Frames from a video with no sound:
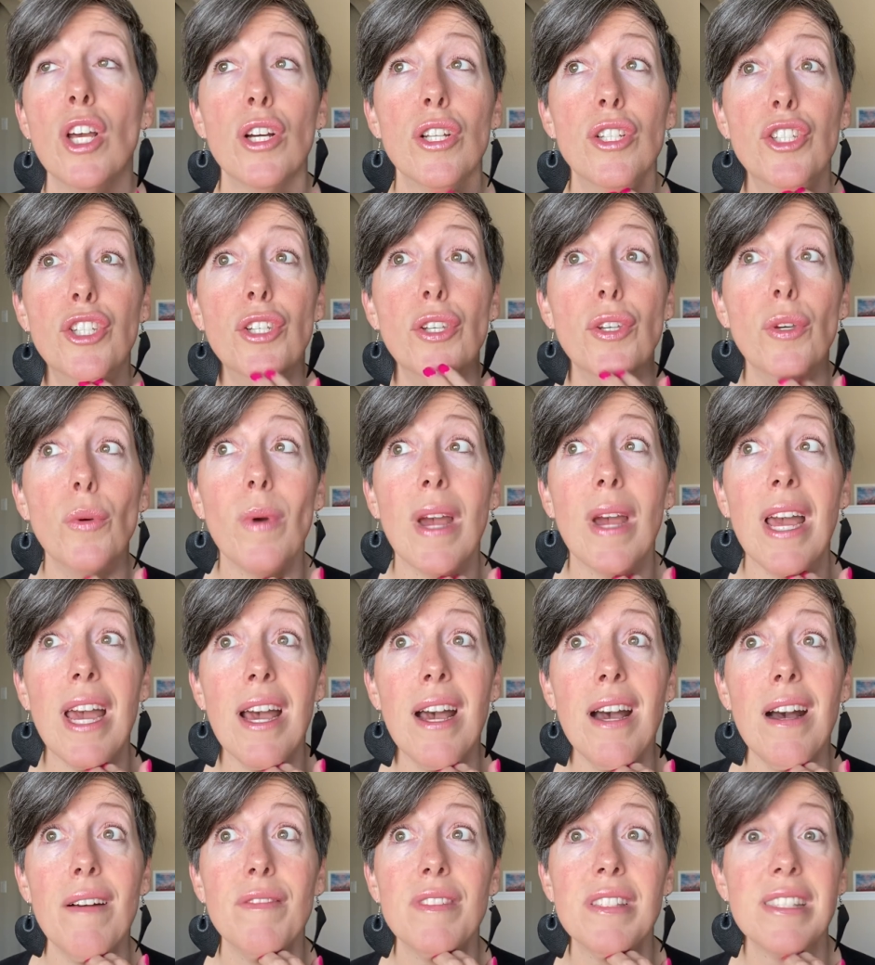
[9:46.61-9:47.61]
Do you
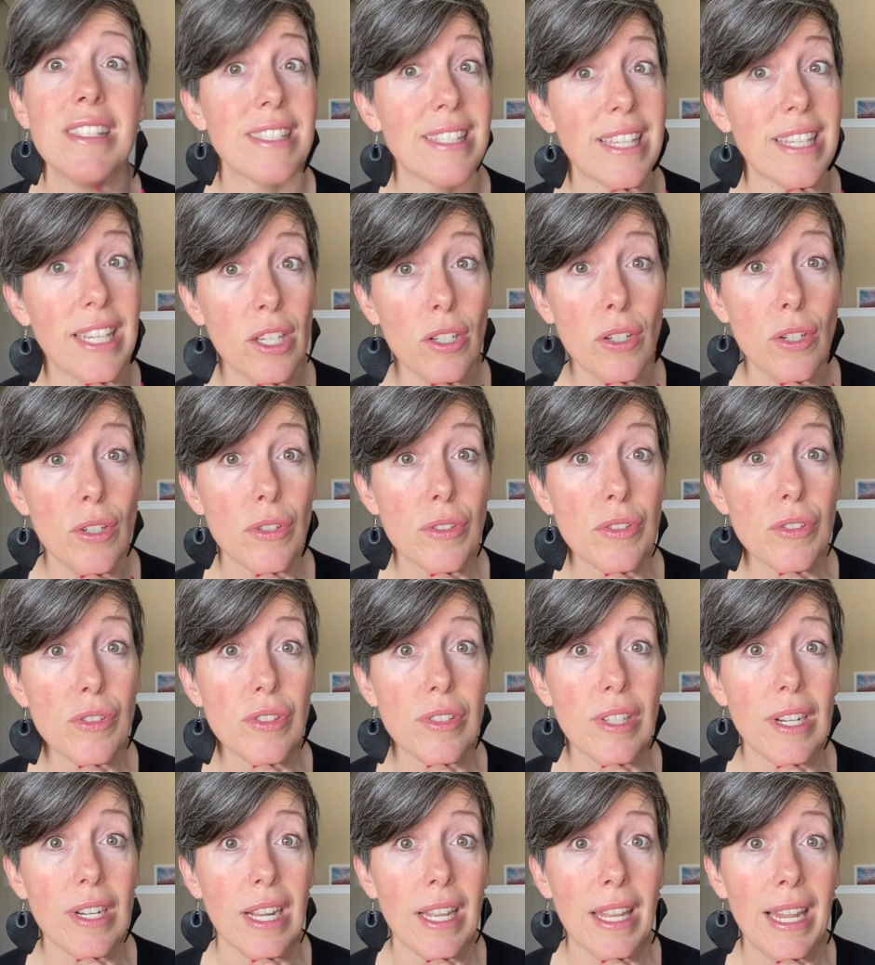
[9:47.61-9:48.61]
have skills
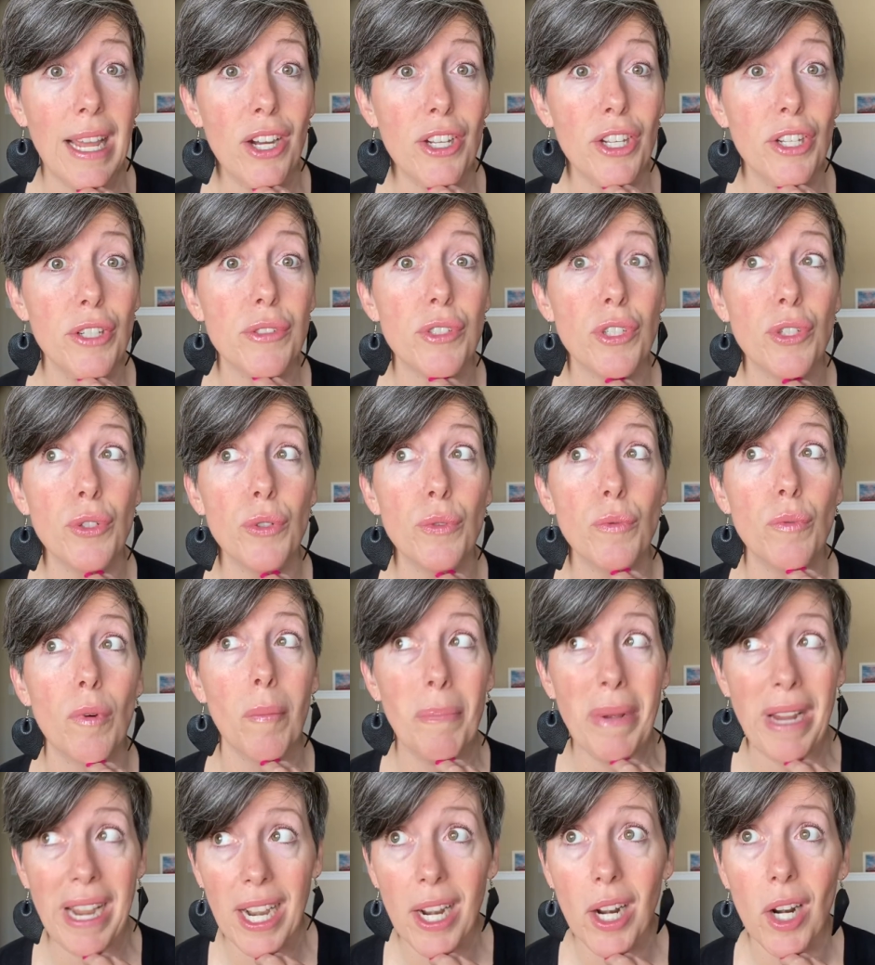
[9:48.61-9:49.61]
that allow you to
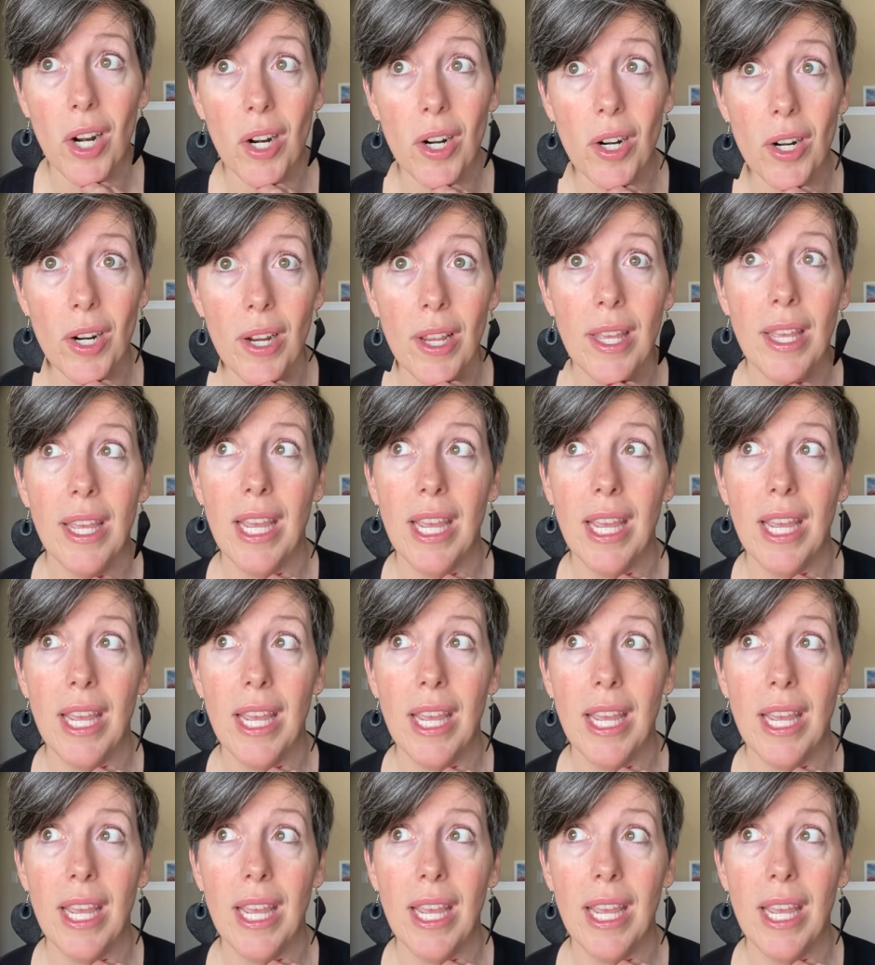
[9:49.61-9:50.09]
repair